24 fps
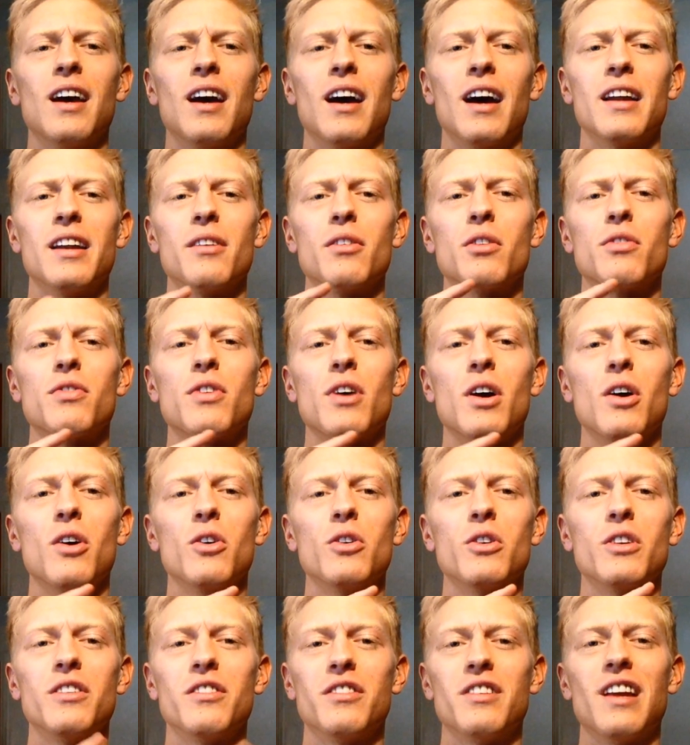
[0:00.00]
I never
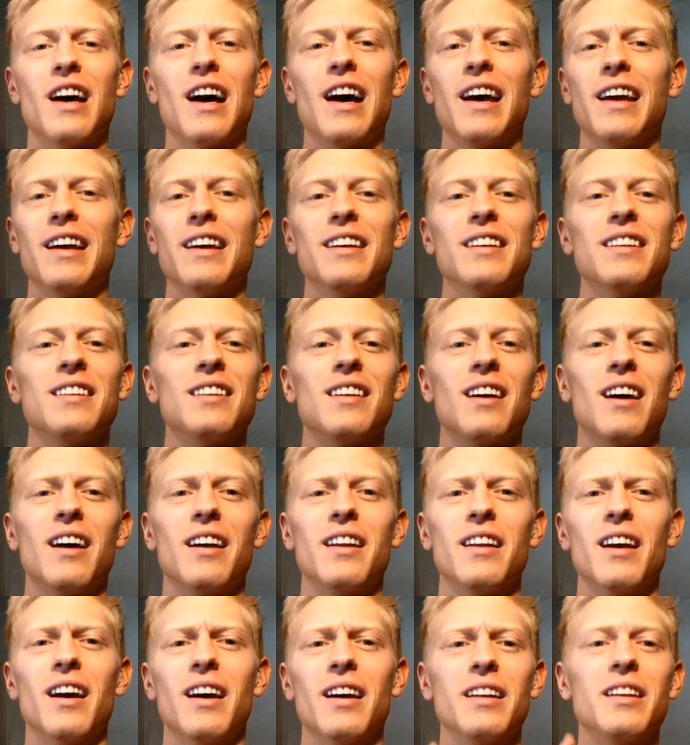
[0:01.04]
followed his diet.
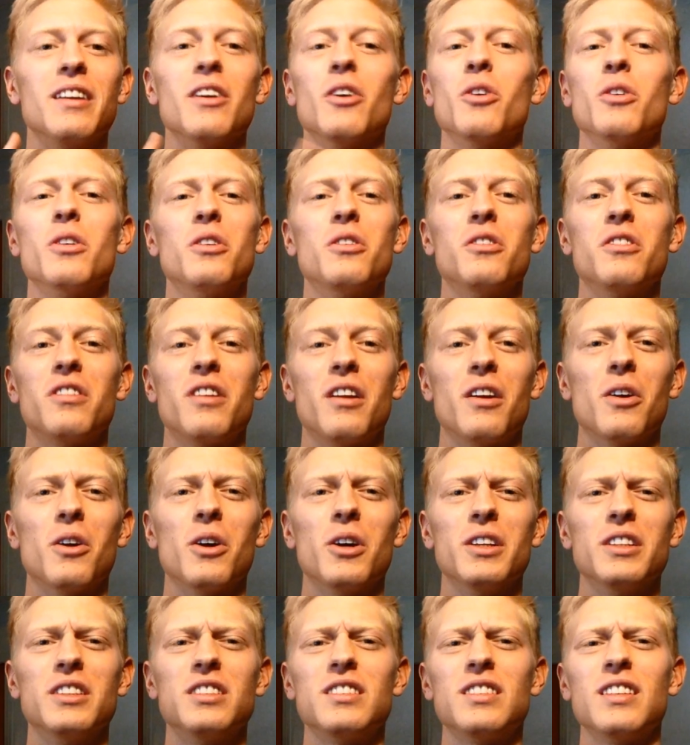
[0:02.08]
I don't use
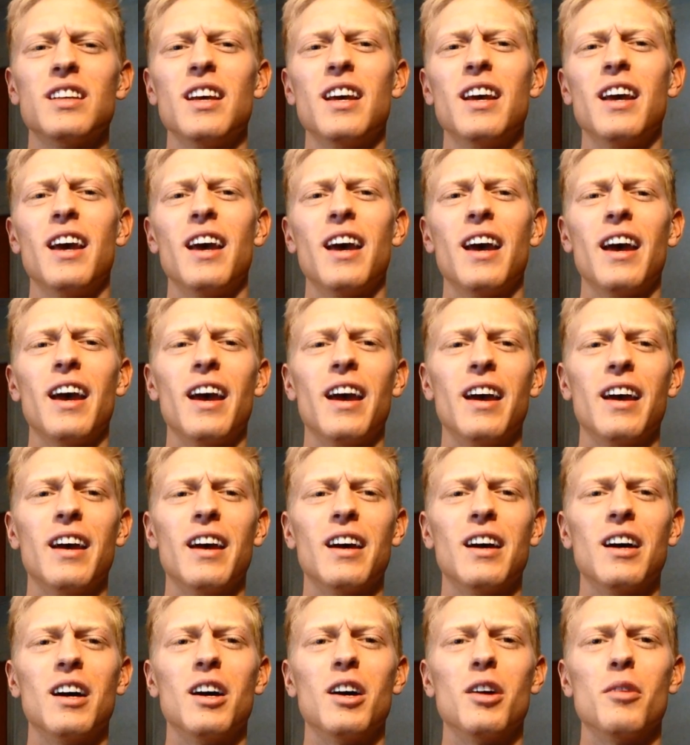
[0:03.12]
steroids,
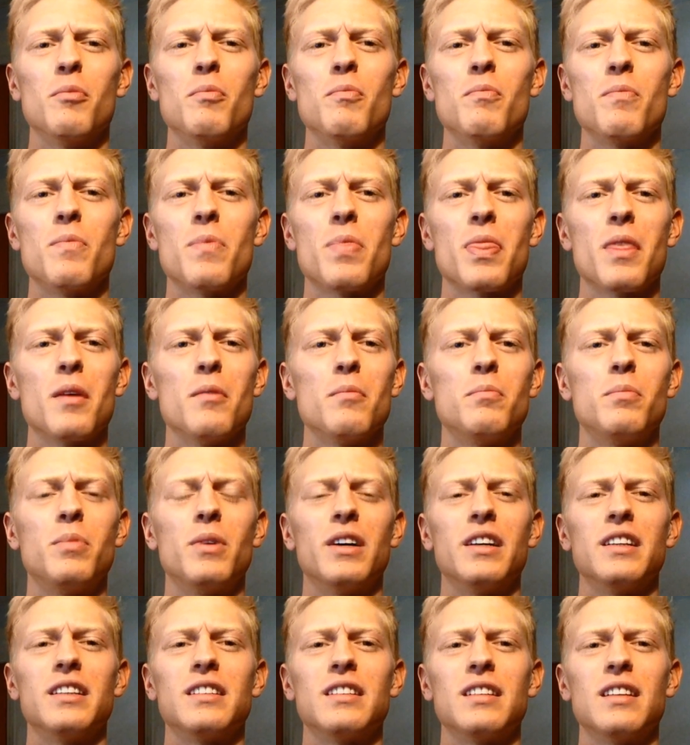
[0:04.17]

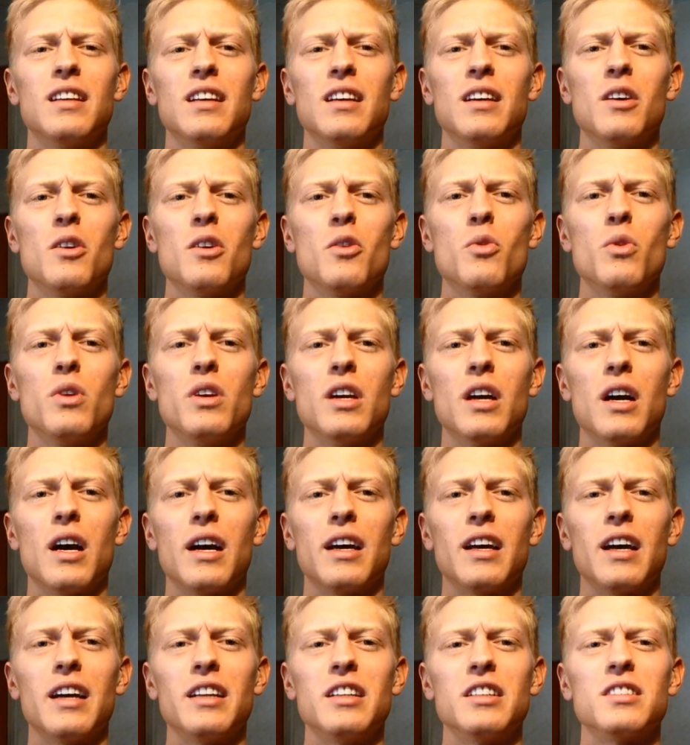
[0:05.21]
but
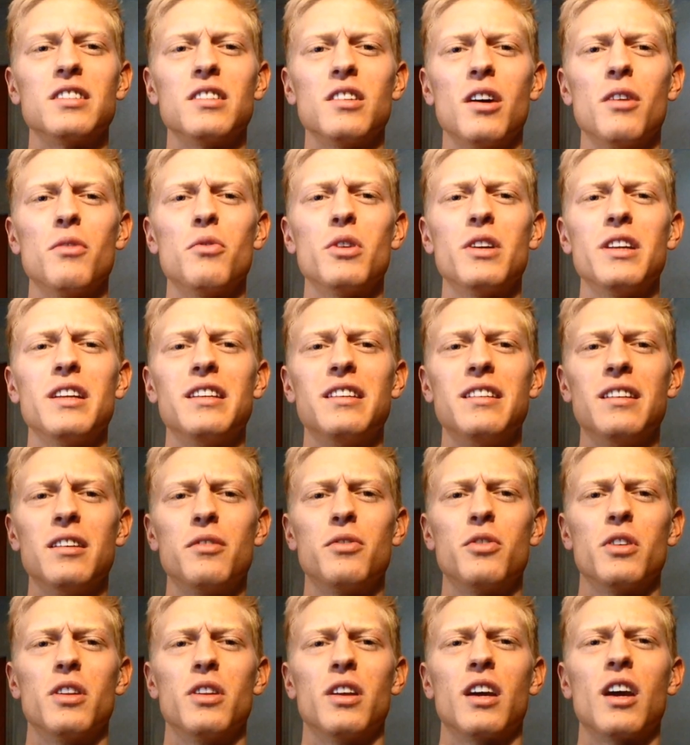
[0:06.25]
I just love what he
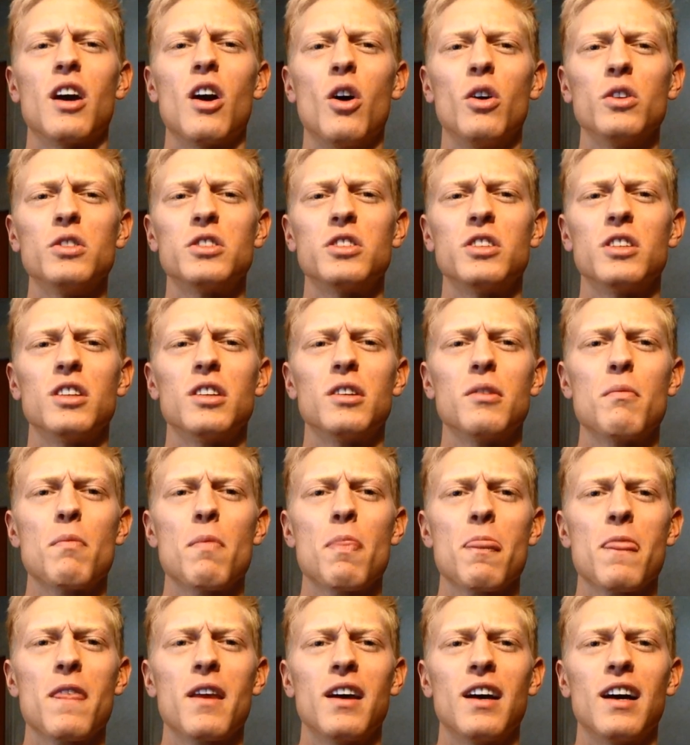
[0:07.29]
did for the culture.
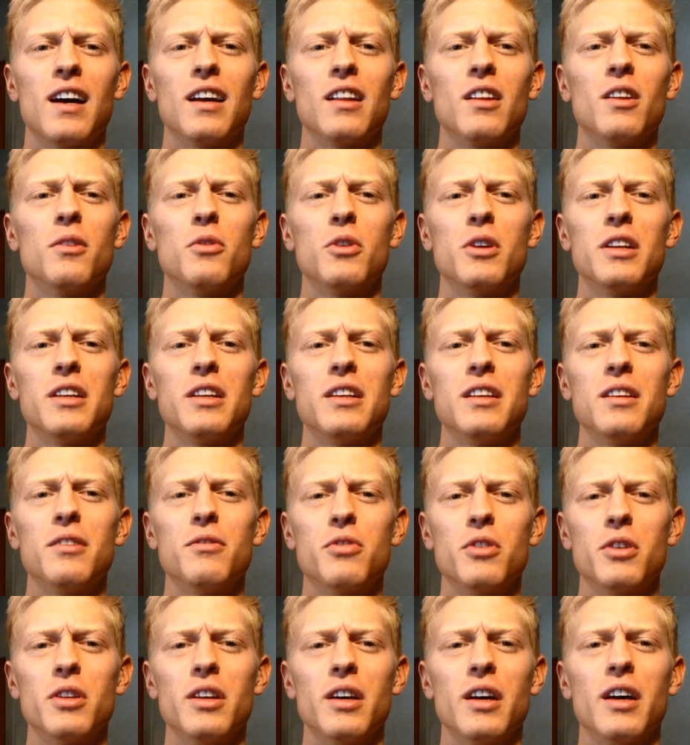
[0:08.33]
I love what he did
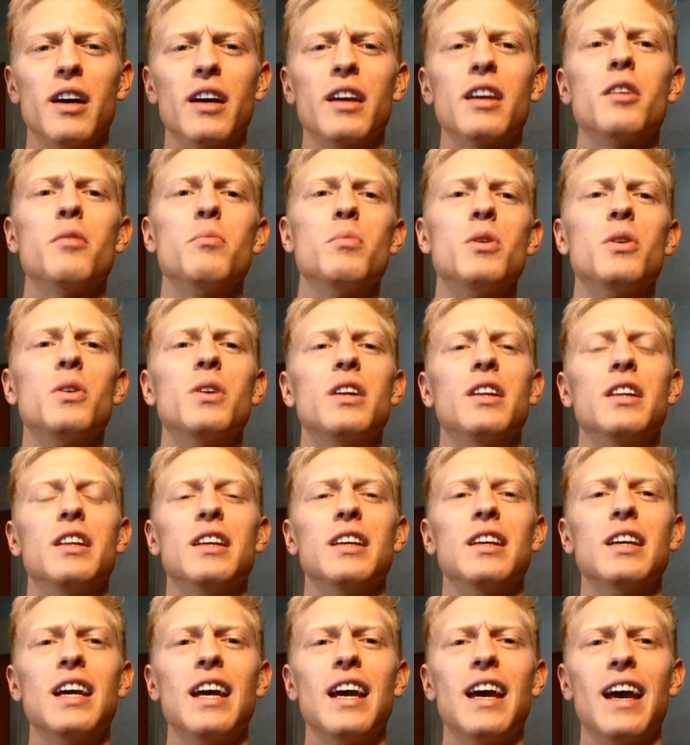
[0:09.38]
for the
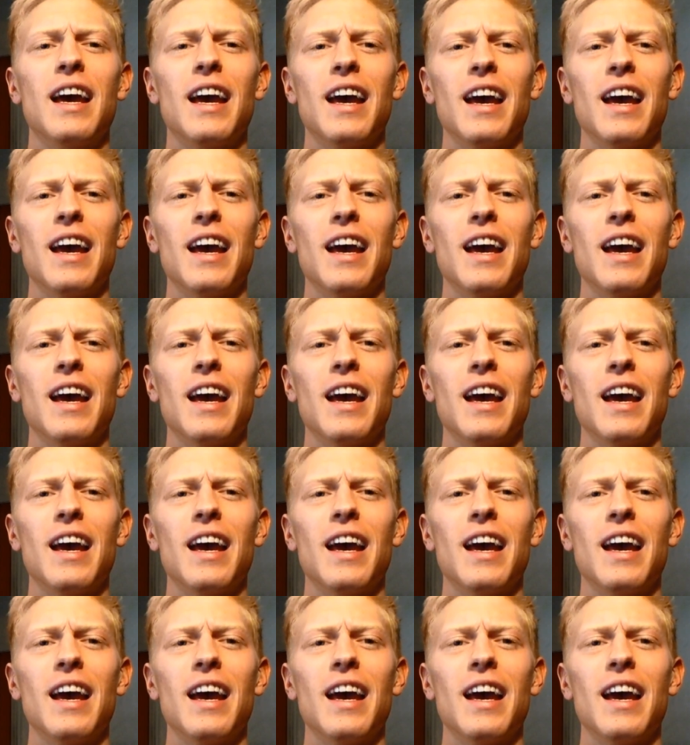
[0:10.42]
community.